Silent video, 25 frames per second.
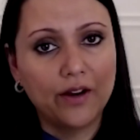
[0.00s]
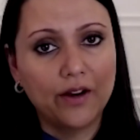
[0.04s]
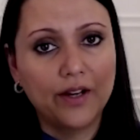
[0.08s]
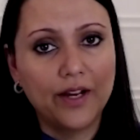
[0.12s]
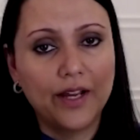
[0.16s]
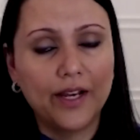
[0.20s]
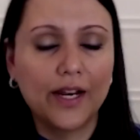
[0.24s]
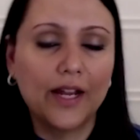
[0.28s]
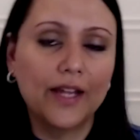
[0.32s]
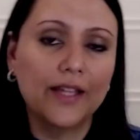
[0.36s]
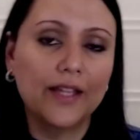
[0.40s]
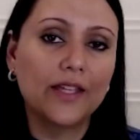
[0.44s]

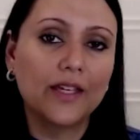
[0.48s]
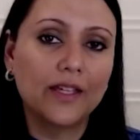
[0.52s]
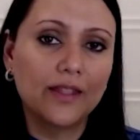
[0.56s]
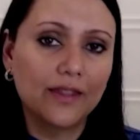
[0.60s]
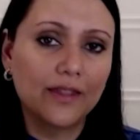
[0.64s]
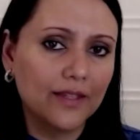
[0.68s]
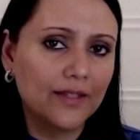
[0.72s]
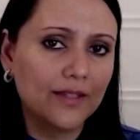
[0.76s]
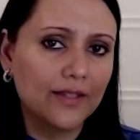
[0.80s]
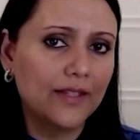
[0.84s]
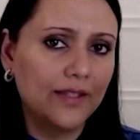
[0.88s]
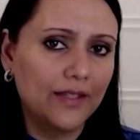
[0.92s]
And I think
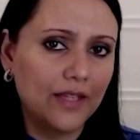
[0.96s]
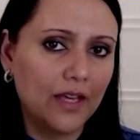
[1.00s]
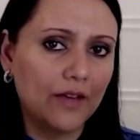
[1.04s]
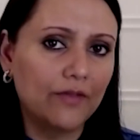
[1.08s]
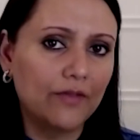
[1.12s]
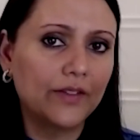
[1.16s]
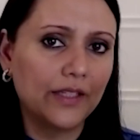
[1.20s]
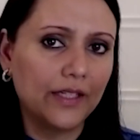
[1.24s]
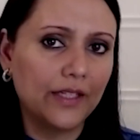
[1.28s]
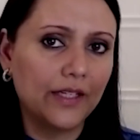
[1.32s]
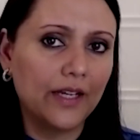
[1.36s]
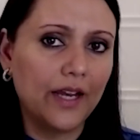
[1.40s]
this is
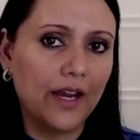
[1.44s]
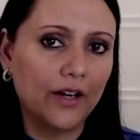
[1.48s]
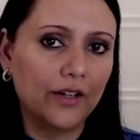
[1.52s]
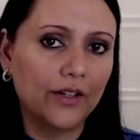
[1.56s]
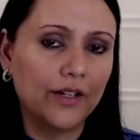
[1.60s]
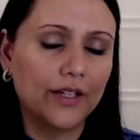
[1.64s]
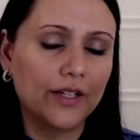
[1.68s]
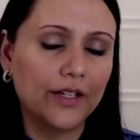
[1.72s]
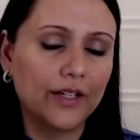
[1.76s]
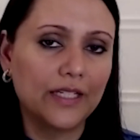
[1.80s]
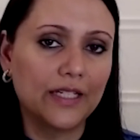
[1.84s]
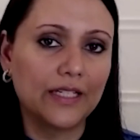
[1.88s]
definitely an
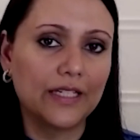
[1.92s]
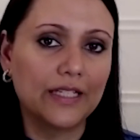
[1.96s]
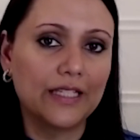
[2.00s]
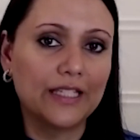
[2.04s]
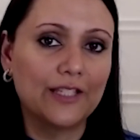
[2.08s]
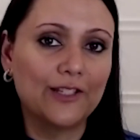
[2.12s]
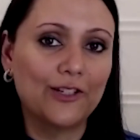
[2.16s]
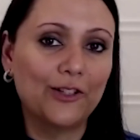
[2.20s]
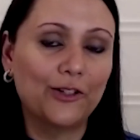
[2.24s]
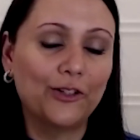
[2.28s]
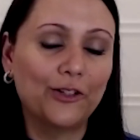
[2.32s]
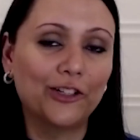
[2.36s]
area to
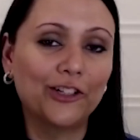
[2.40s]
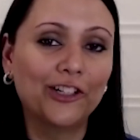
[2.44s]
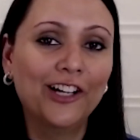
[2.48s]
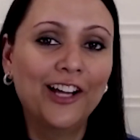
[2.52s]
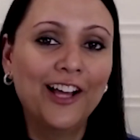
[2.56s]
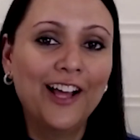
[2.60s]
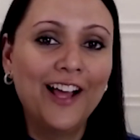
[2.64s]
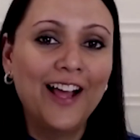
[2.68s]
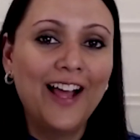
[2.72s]
consider.